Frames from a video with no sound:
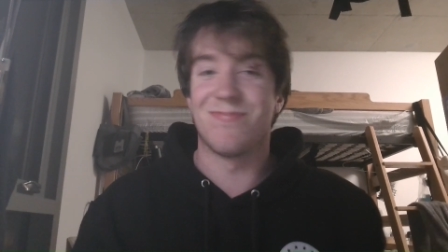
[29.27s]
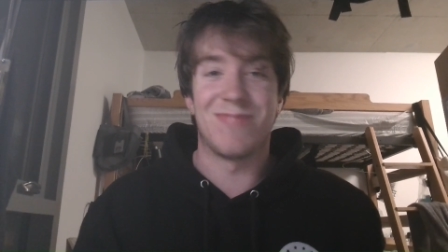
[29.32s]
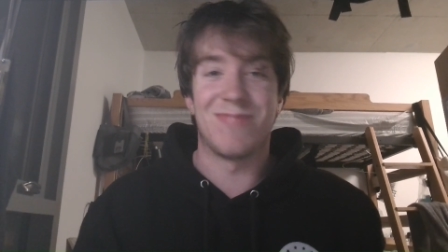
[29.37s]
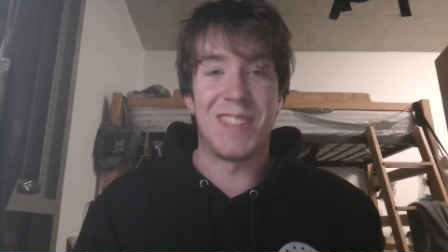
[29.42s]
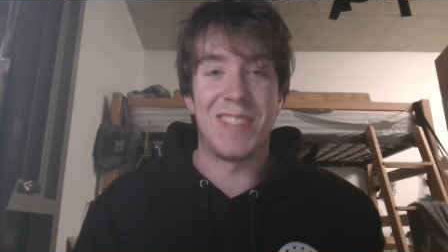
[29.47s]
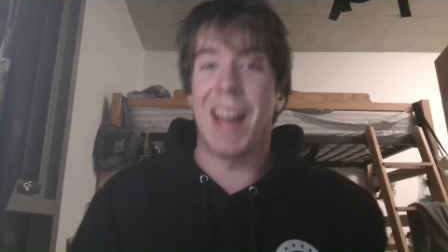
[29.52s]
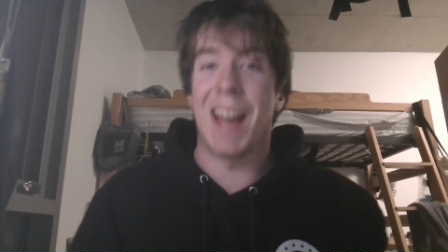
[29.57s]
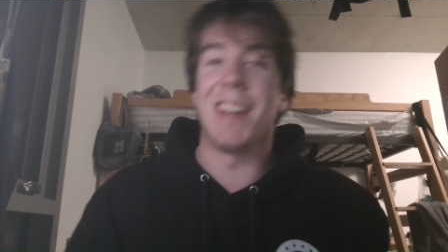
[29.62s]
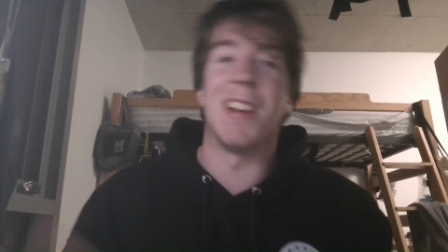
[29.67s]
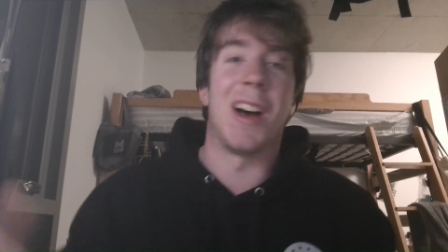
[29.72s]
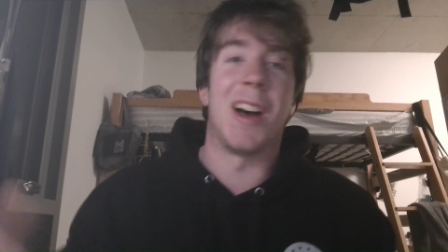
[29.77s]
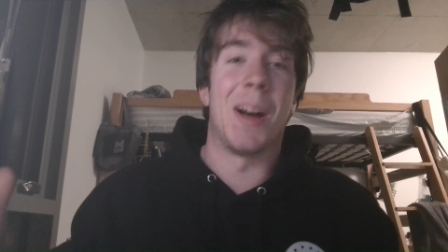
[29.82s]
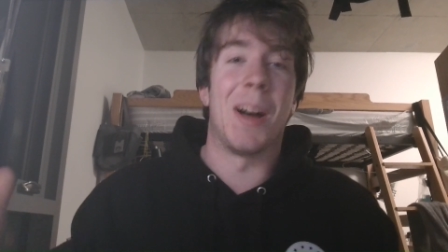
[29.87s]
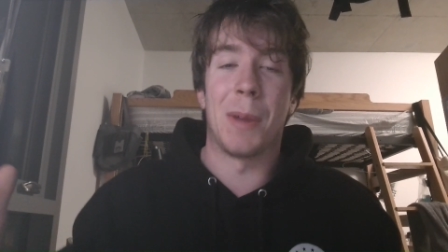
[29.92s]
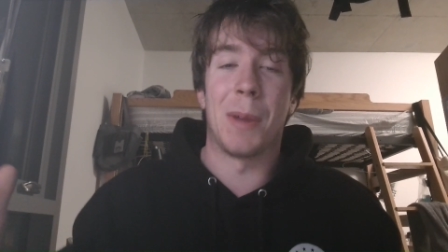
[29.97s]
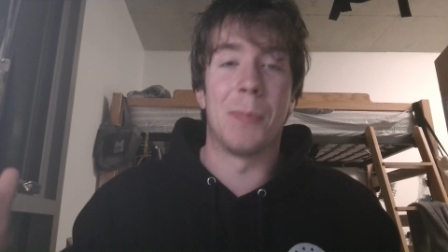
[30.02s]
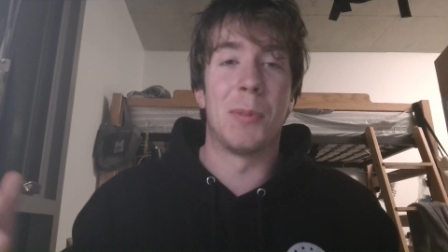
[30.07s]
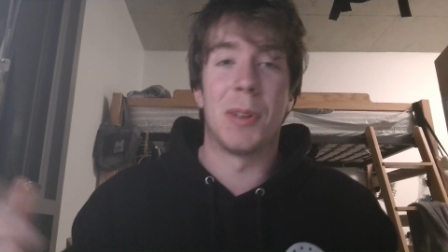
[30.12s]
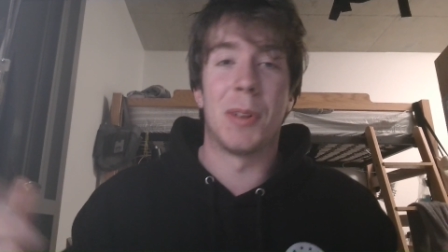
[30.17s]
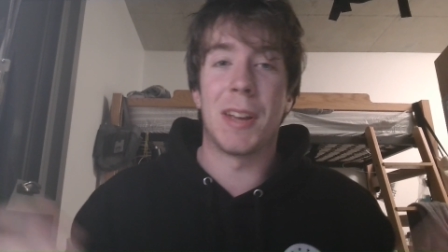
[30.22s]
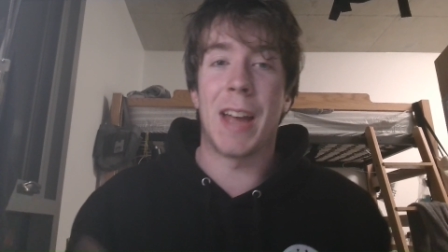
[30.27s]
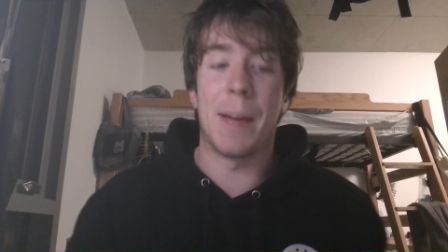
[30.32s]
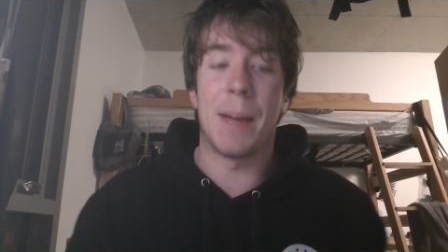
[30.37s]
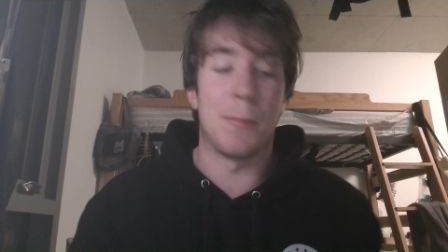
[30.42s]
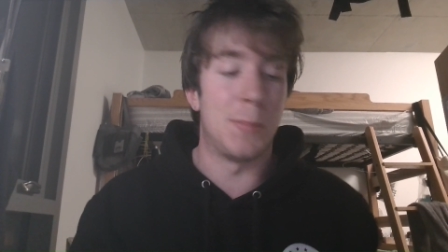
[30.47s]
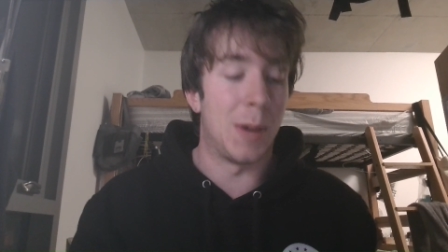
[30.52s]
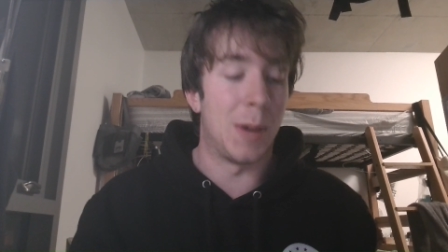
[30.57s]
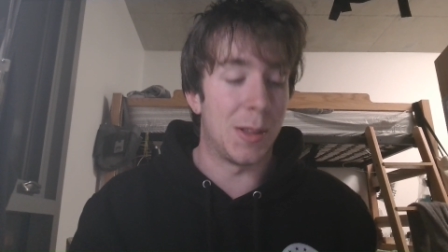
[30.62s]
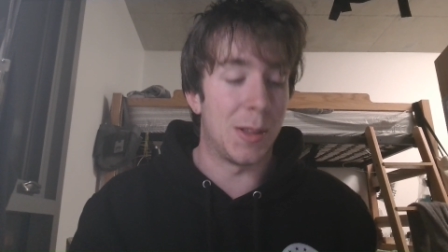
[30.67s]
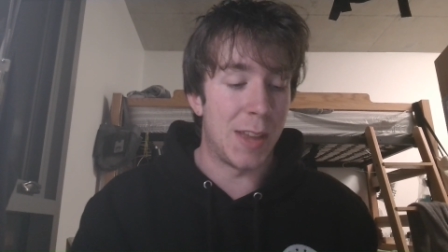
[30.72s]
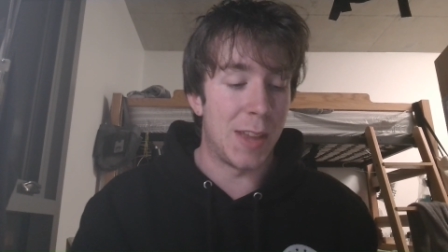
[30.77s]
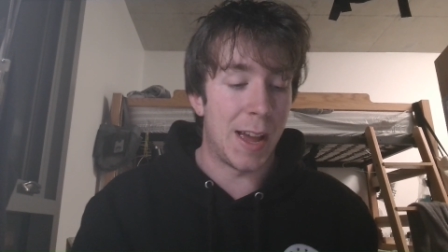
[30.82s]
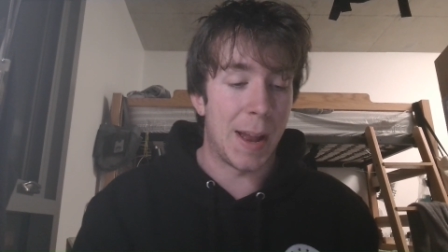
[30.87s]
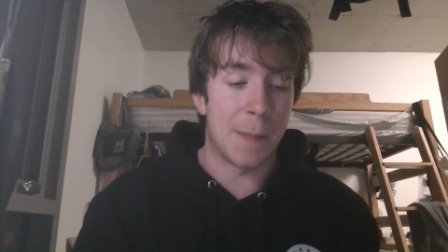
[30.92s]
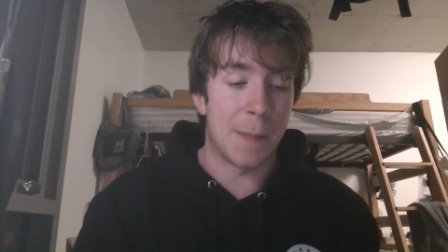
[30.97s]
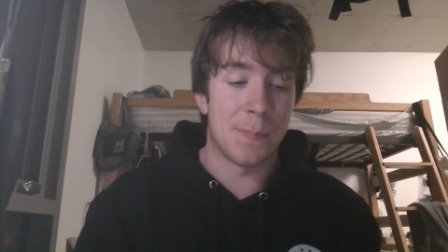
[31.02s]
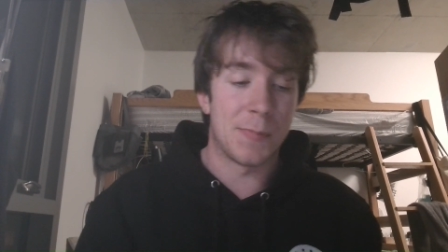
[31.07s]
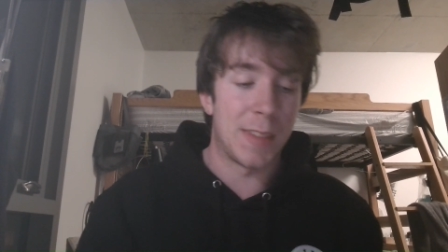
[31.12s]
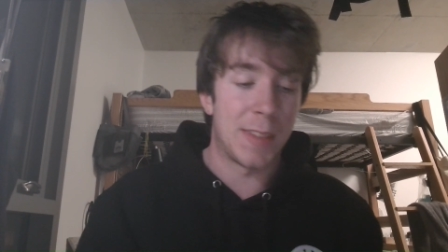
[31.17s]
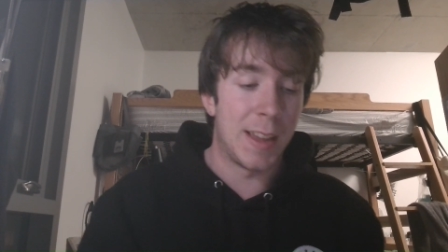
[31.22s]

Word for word: yeah, no, I'm, I'm really happy about that.